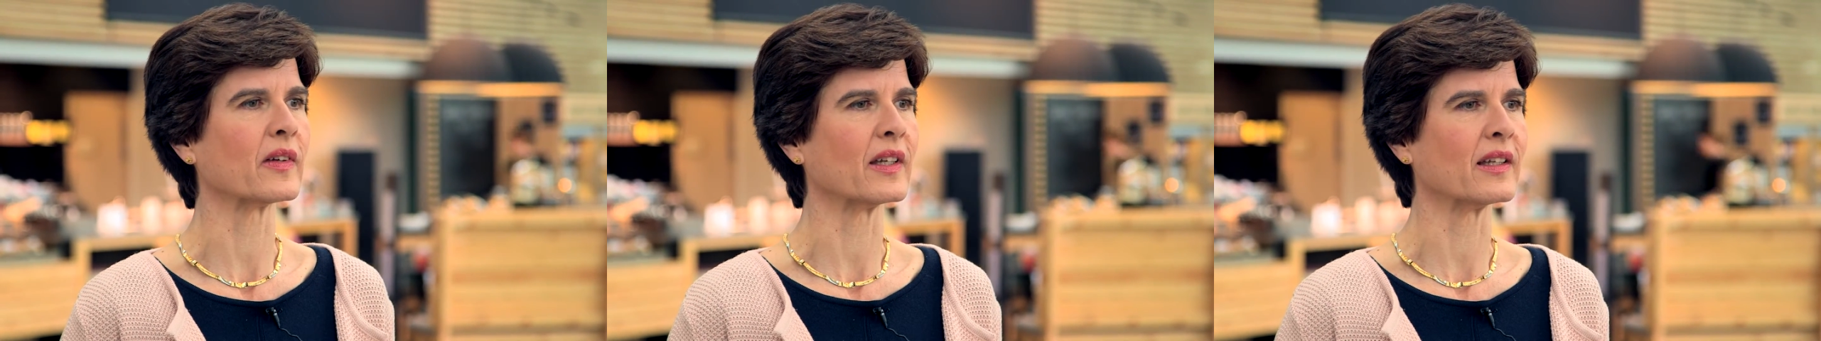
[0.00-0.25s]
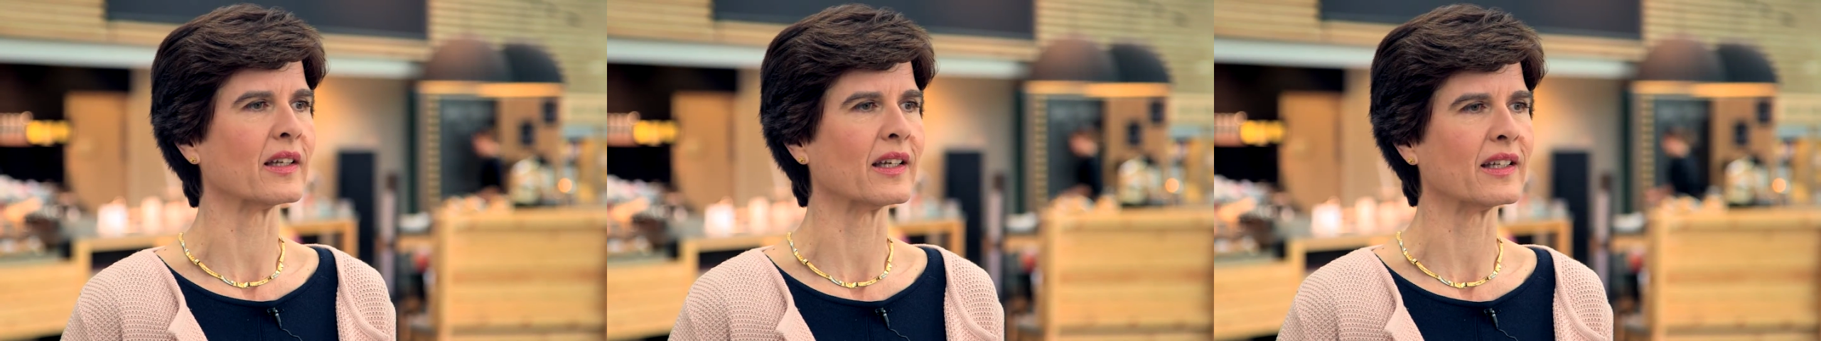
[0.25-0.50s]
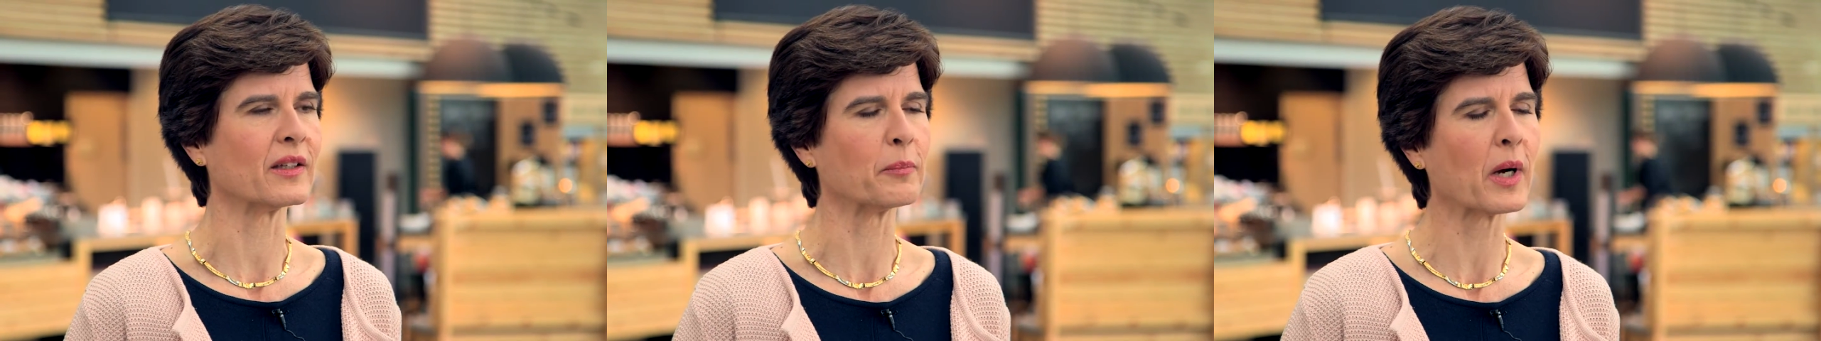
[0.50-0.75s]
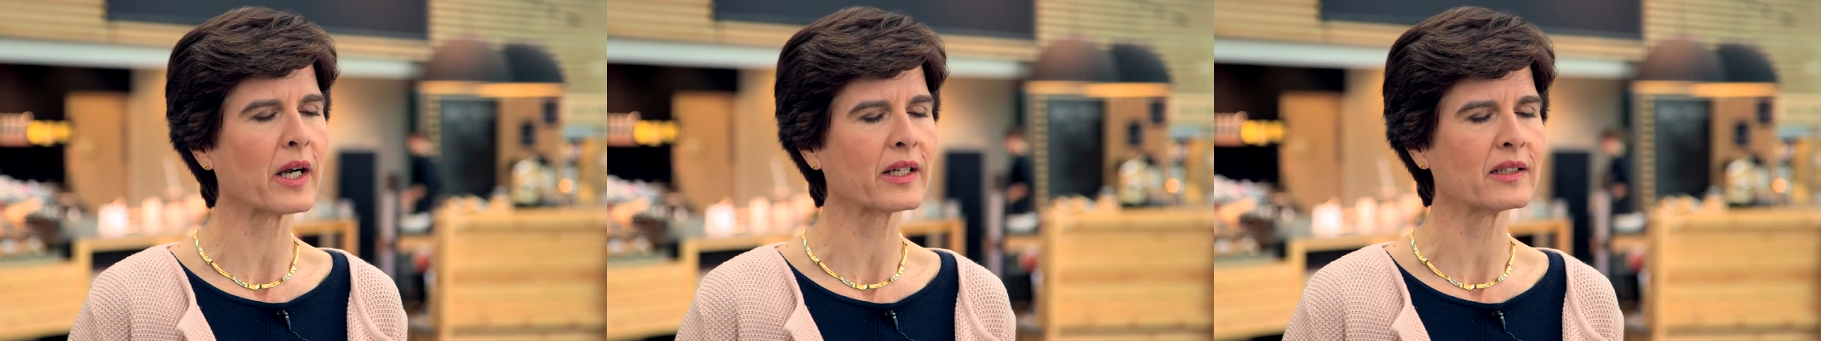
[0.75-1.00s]
in the
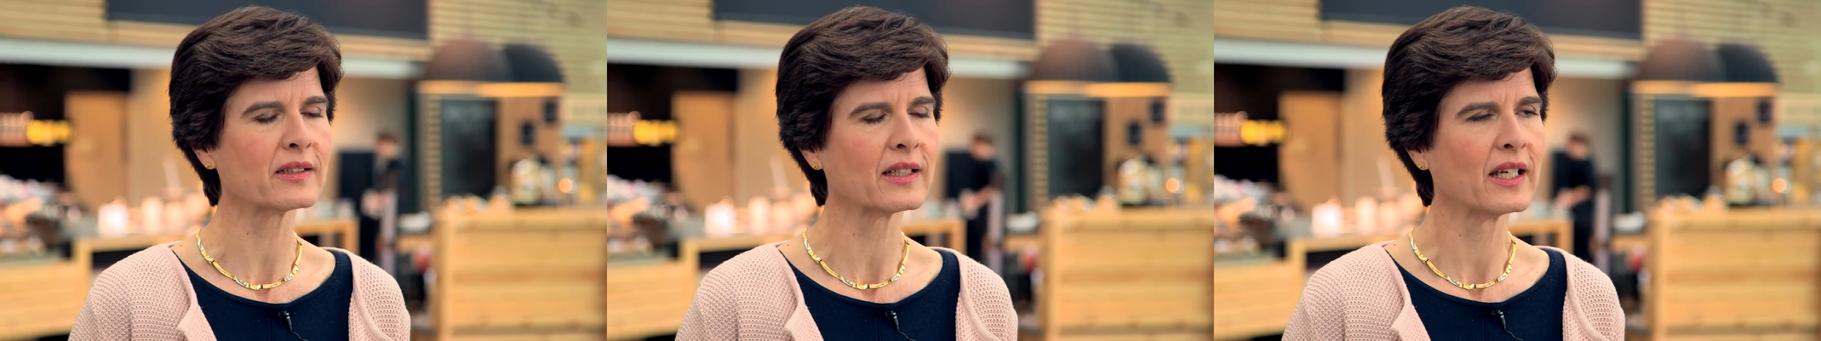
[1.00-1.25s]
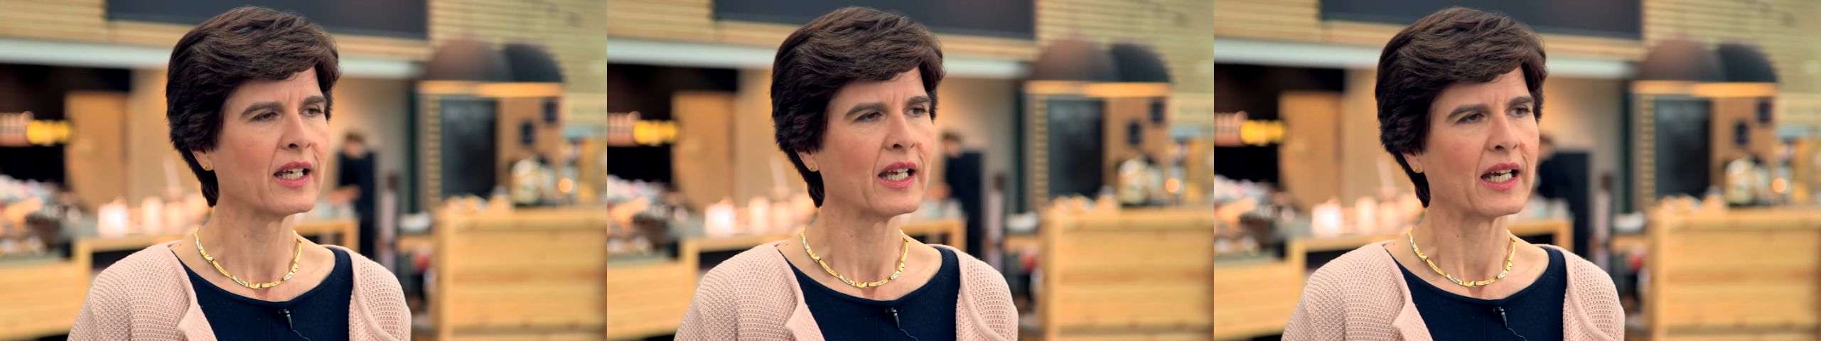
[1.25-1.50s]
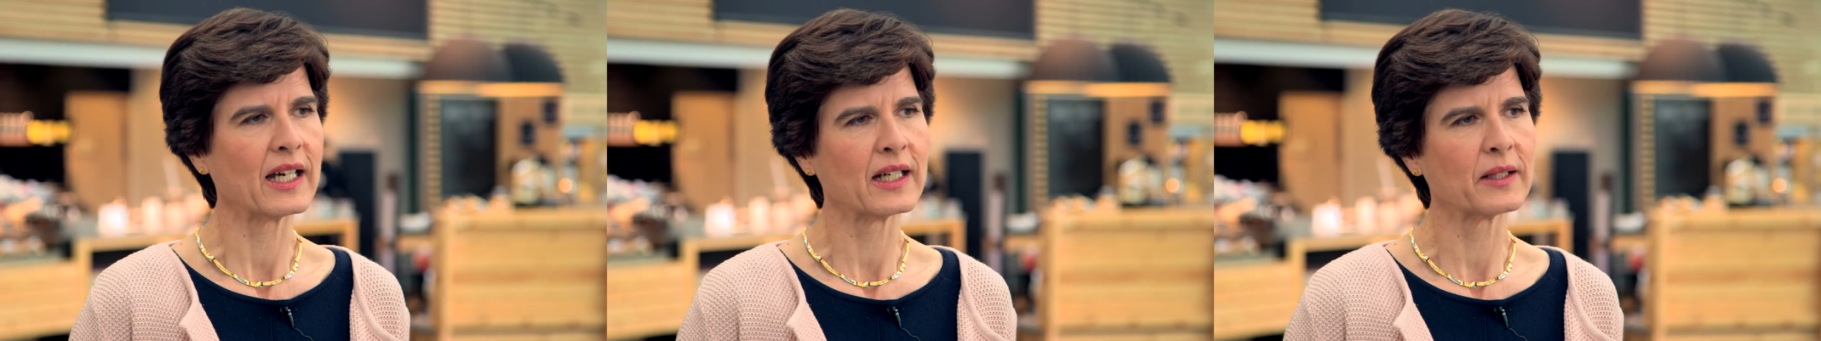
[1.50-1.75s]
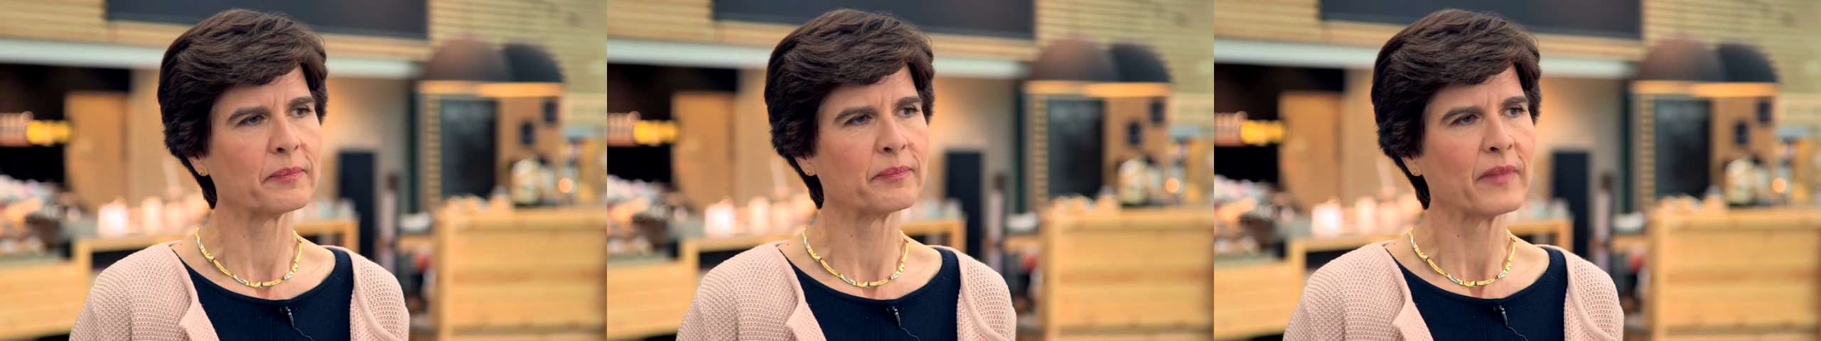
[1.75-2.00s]
market,
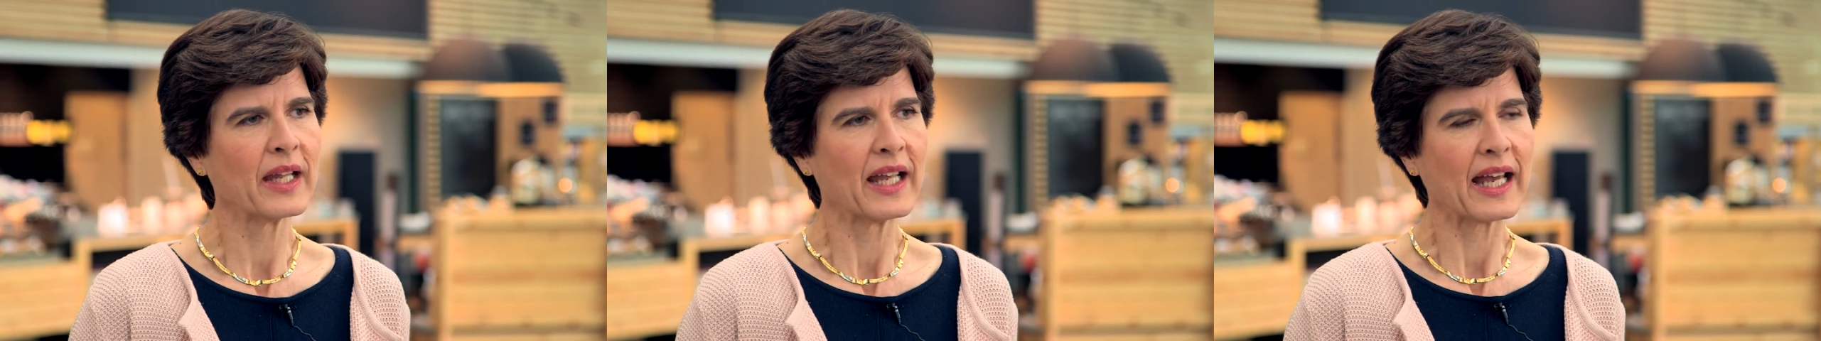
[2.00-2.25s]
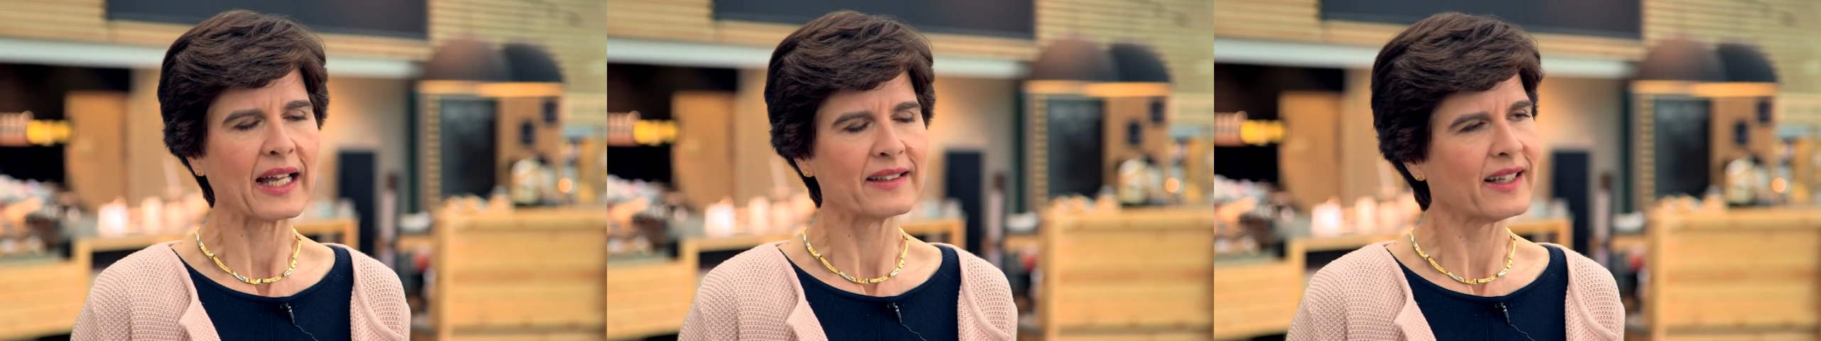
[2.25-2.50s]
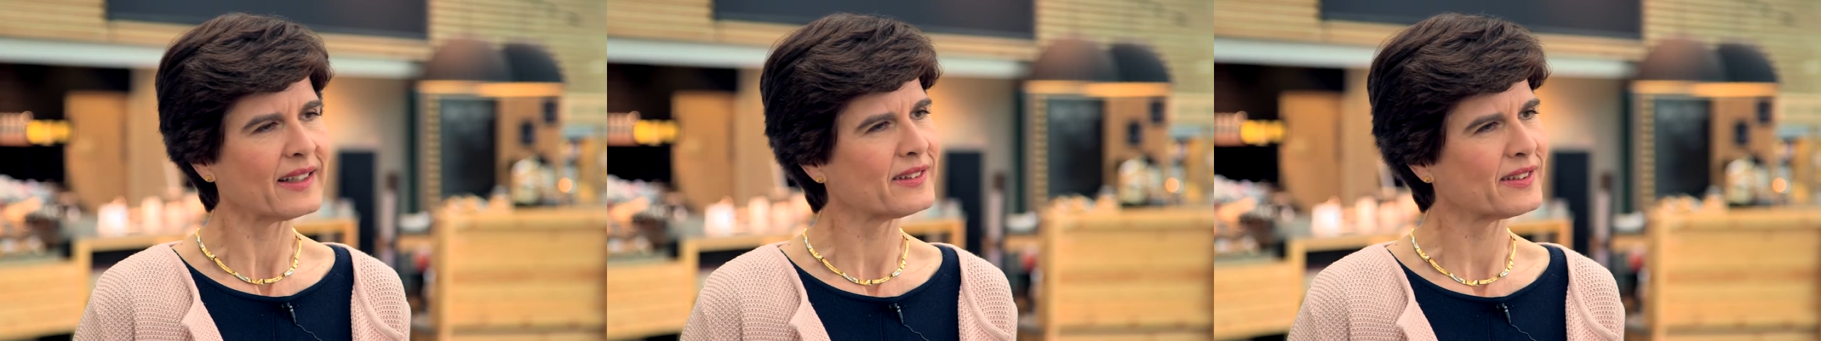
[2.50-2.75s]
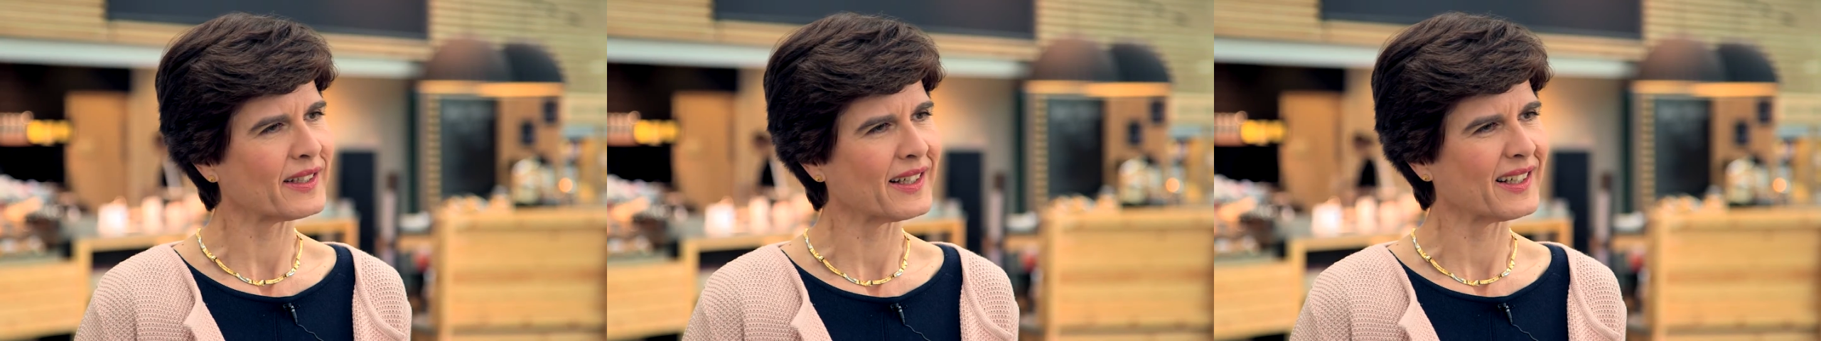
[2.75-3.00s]
and that